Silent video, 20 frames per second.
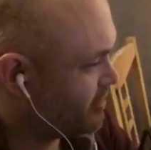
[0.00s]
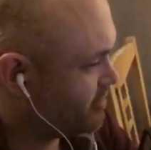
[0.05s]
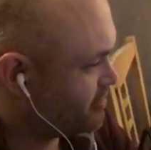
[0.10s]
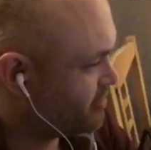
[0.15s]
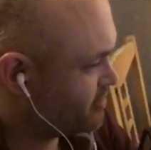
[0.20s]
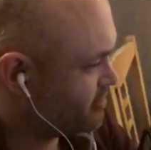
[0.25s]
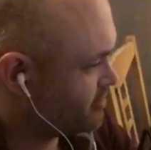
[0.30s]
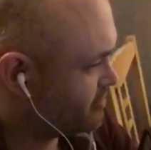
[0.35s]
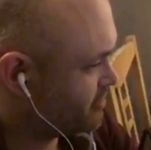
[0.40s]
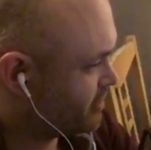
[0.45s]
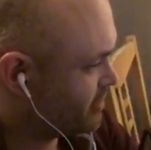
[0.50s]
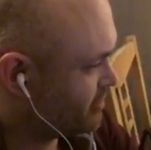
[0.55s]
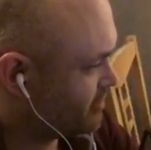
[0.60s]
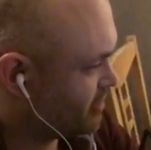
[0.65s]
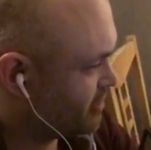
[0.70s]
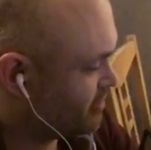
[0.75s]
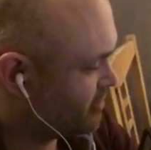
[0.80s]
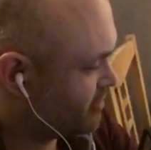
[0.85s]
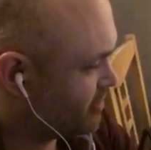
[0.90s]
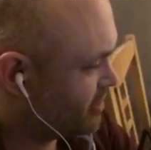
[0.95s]

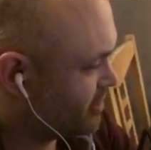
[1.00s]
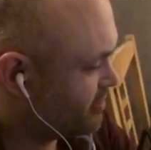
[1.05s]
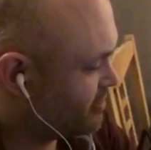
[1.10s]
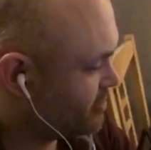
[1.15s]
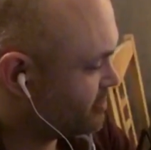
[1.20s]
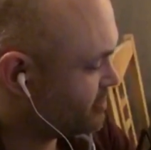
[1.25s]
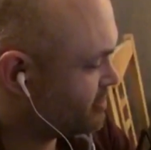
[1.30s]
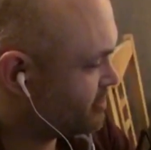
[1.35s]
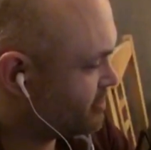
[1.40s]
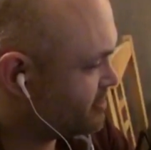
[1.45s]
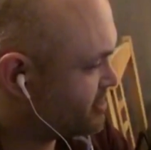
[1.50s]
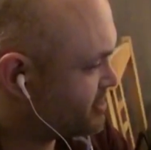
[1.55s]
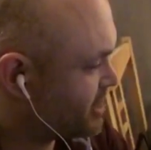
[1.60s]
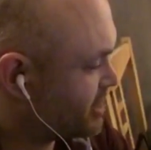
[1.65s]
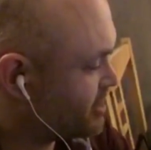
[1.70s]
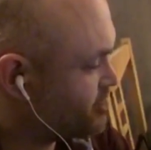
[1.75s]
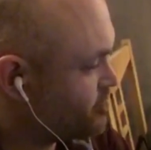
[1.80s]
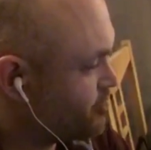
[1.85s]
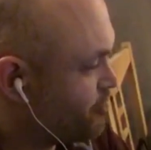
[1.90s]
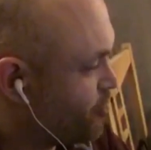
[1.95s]
the
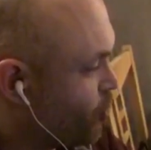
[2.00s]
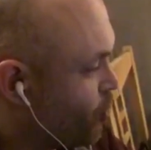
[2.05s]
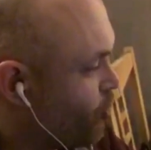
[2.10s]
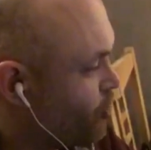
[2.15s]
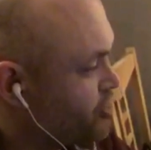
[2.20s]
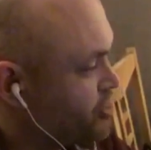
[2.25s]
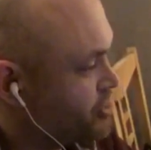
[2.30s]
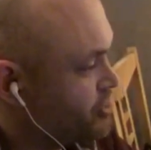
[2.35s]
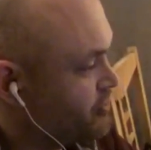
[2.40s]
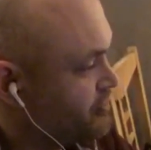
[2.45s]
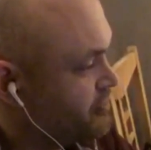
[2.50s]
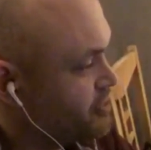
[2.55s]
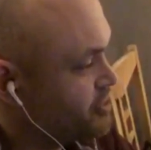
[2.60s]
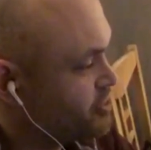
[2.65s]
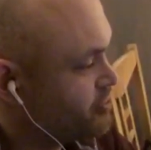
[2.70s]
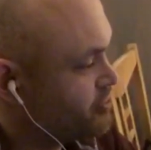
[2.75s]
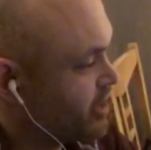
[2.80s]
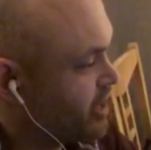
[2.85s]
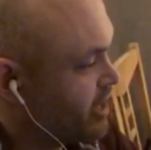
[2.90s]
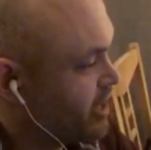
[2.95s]
center portion of the
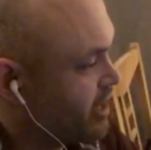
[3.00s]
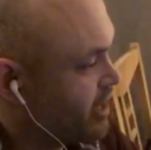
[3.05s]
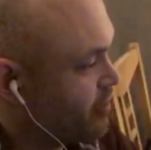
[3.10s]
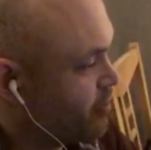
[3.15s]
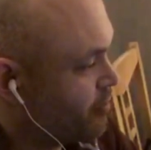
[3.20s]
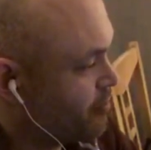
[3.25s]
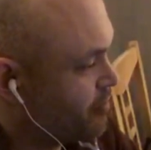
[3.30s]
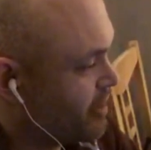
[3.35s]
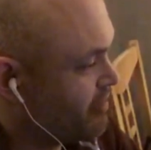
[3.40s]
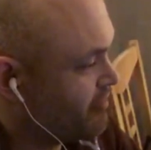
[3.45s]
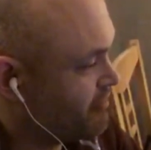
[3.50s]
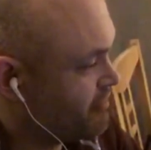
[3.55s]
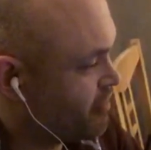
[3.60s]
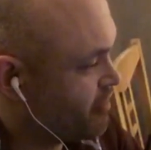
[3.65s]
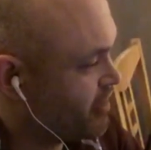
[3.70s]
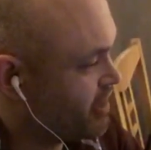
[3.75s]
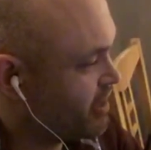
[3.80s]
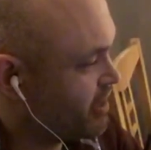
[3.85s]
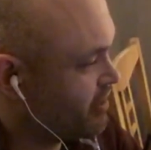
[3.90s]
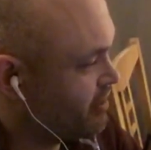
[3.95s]
screen, it would be
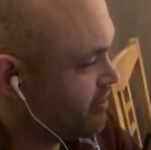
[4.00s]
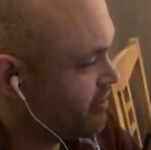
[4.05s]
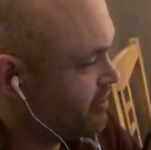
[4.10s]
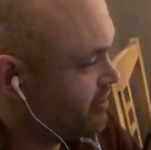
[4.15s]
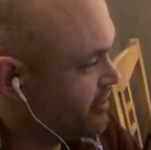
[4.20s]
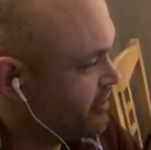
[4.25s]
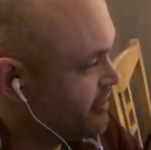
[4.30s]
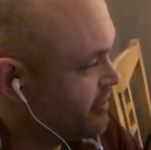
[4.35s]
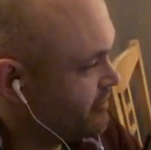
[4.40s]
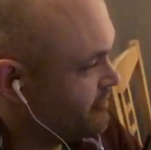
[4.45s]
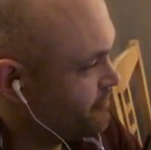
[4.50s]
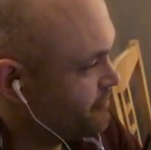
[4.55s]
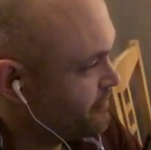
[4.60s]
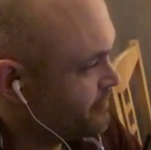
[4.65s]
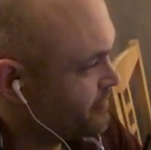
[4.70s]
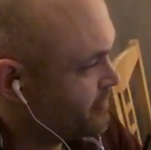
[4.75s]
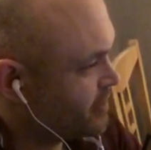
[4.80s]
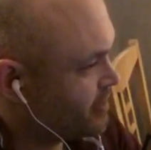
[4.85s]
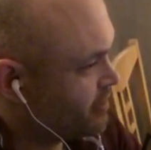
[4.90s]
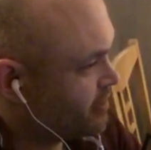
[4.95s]
very.
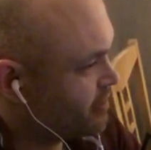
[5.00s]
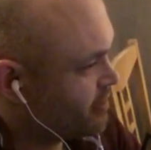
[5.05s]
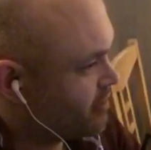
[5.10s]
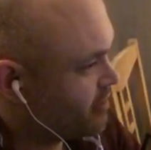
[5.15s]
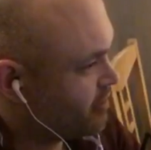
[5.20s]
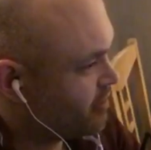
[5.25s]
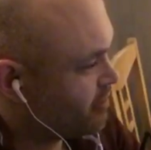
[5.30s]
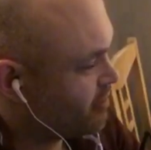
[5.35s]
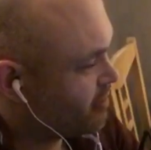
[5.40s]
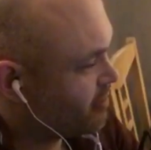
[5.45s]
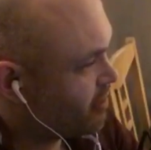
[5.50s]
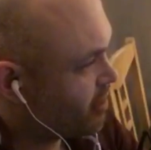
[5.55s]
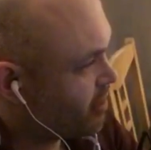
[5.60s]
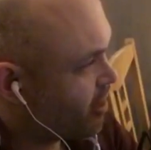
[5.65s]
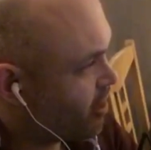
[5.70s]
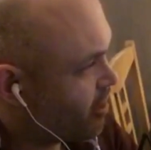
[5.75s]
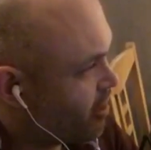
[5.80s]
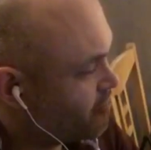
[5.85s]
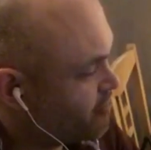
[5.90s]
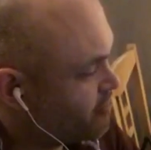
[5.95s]

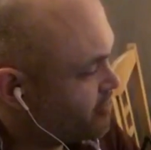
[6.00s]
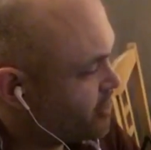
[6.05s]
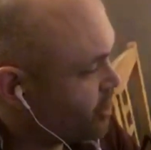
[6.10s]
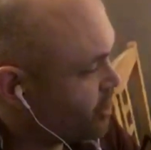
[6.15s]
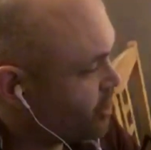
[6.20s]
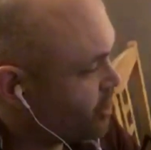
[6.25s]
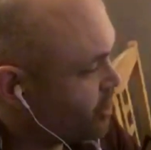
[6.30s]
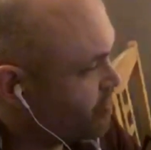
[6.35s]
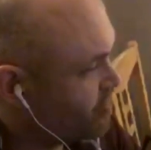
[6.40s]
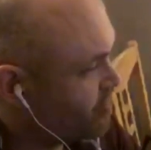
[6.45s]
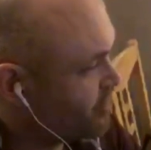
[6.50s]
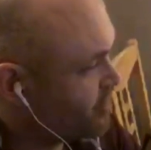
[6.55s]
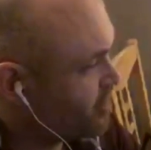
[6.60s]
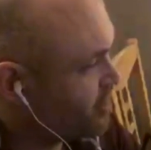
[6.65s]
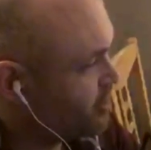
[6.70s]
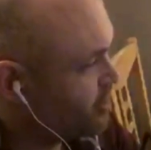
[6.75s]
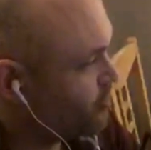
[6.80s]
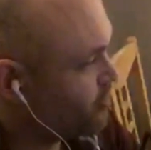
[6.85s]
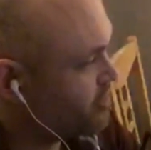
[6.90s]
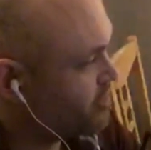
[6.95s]
I don't
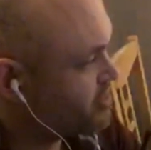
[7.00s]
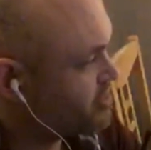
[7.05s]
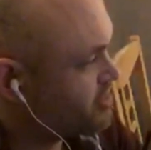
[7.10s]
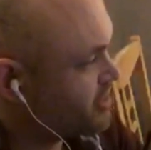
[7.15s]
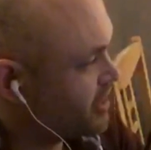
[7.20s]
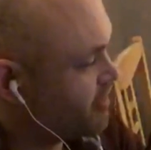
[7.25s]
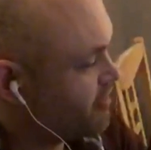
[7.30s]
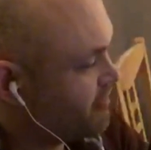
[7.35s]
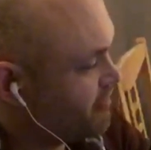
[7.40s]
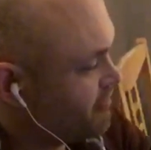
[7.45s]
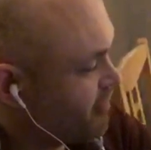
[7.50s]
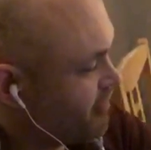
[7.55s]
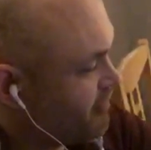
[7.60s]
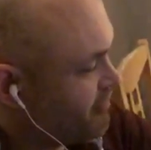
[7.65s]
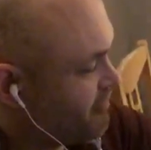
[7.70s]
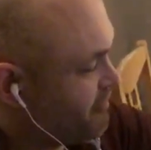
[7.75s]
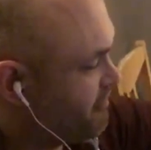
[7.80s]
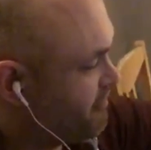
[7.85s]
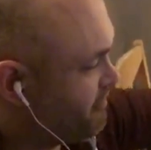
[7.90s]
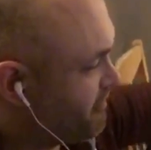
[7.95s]
think you would see it
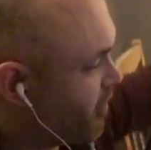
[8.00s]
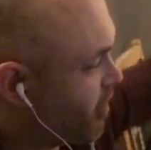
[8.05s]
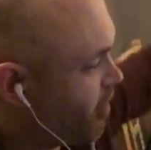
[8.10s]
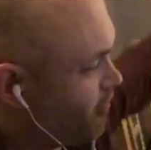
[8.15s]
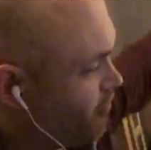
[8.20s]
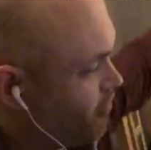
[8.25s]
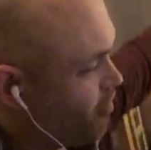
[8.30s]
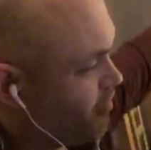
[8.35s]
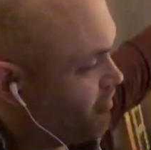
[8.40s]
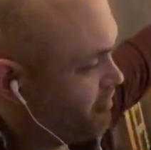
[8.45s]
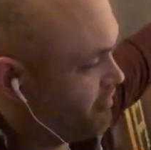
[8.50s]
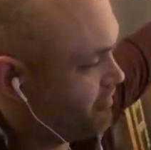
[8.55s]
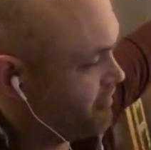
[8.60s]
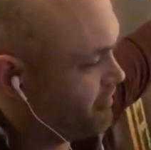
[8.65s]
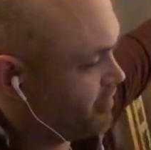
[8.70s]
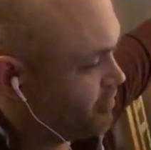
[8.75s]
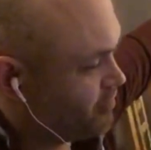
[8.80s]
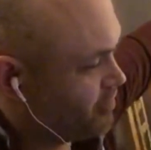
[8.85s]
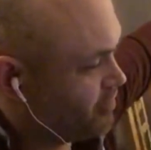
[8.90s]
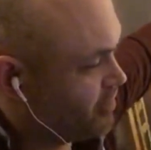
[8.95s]
far off
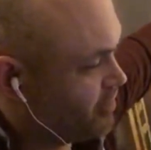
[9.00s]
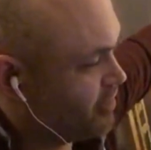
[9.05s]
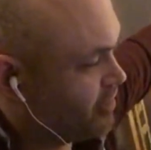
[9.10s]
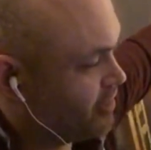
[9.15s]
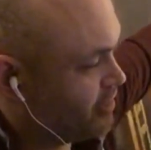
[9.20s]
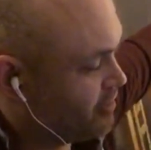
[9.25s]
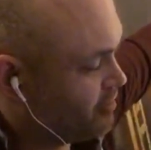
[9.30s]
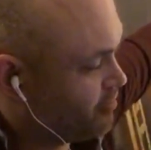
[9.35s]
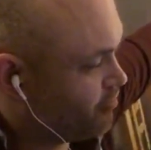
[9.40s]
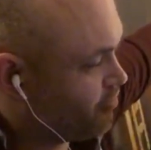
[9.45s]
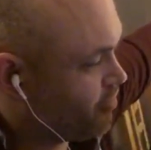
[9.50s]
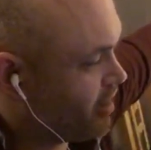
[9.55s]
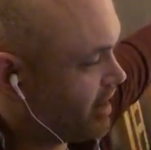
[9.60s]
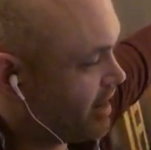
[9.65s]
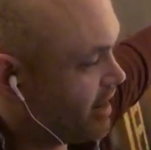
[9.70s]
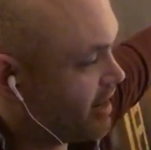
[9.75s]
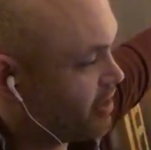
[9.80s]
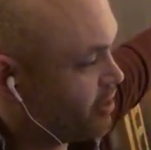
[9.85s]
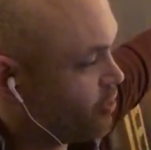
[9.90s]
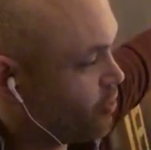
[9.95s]
in the
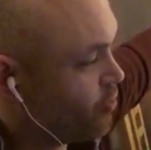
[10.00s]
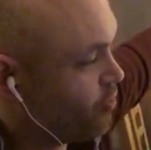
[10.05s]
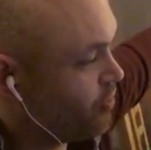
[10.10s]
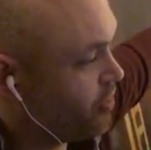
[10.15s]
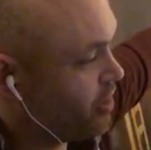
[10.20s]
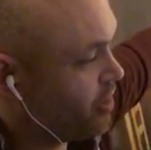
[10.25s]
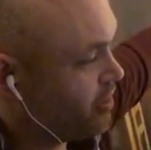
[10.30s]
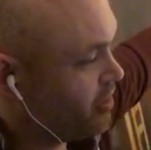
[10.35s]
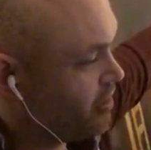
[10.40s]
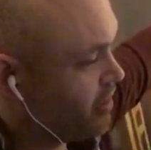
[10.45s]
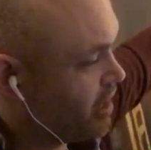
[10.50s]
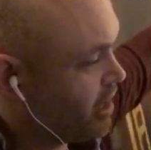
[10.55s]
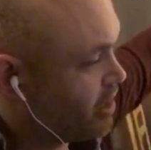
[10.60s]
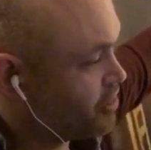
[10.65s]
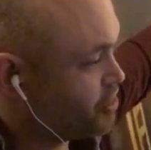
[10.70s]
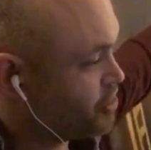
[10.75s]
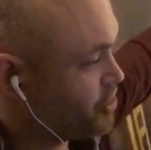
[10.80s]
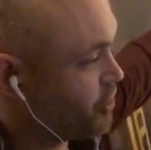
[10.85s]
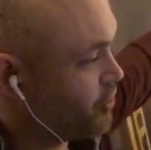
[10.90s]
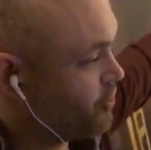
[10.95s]
right-hand corner. A
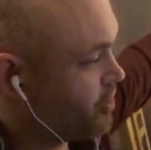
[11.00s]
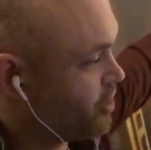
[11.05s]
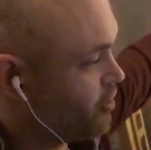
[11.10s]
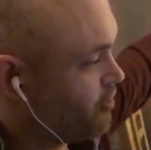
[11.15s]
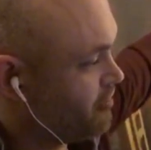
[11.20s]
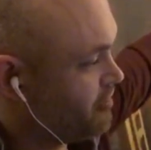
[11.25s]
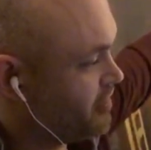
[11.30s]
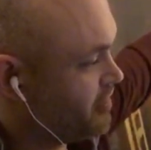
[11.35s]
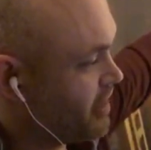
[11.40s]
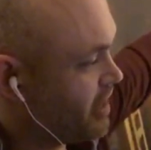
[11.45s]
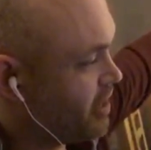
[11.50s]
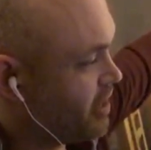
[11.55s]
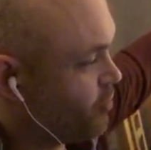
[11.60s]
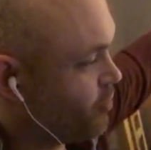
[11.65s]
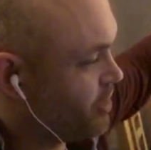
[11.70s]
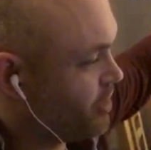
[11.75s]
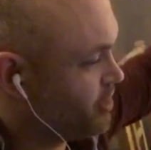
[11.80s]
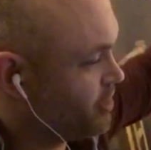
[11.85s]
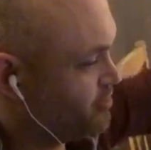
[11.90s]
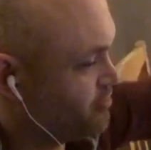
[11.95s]
joke over there when
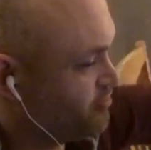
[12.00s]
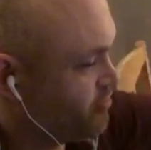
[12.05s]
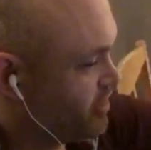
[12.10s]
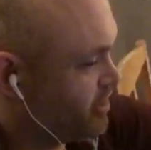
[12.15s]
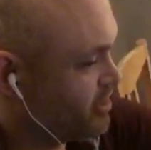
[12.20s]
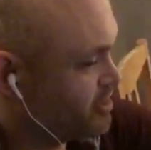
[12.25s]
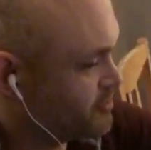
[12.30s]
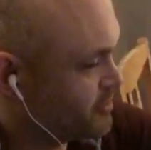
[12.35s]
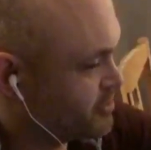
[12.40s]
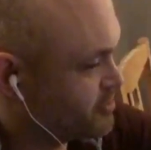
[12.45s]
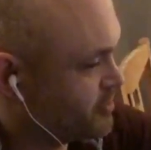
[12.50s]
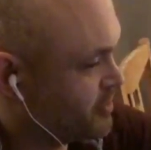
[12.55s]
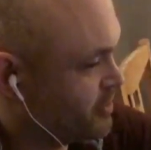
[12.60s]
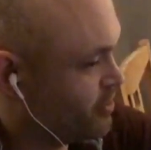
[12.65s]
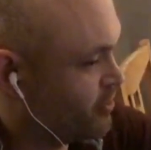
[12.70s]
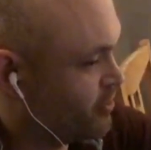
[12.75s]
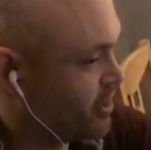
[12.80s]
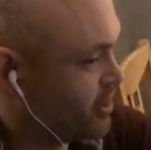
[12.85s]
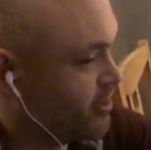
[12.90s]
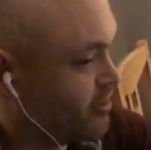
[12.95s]
you're really supposed to be
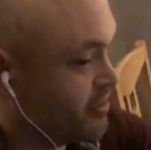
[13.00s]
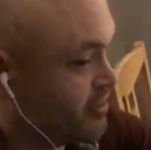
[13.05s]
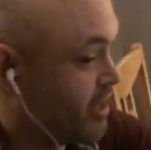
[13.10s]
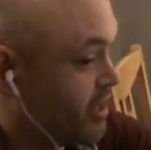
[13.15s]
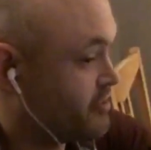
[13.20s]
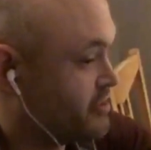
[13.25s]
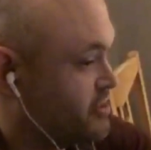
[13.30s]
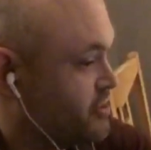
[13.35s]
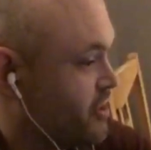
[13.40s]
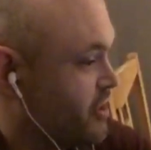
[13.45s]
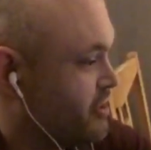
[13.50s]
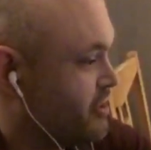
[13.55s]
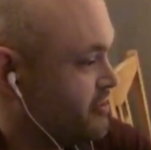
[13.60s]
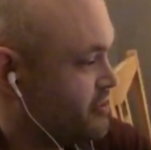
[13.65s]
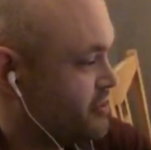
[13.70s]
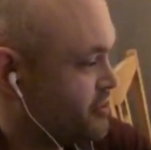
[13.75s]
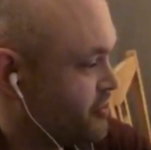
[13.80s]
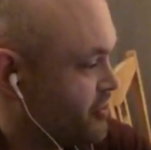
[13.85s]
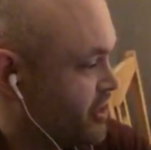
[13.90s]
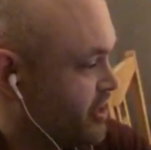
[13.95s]
looking at the other side of the
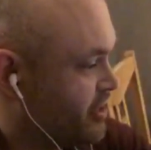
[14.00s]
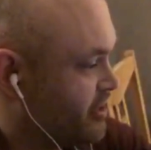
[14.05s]
screen.